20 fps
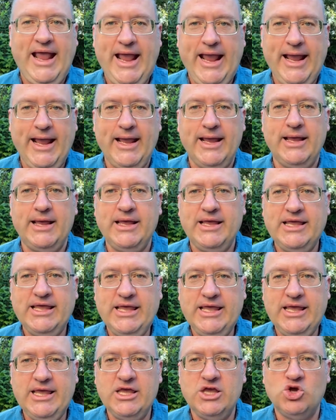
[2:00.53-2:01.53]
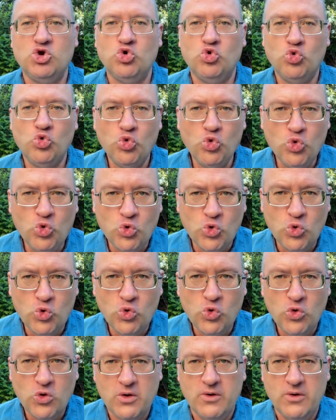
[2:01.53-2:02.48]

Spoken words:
E, E, U,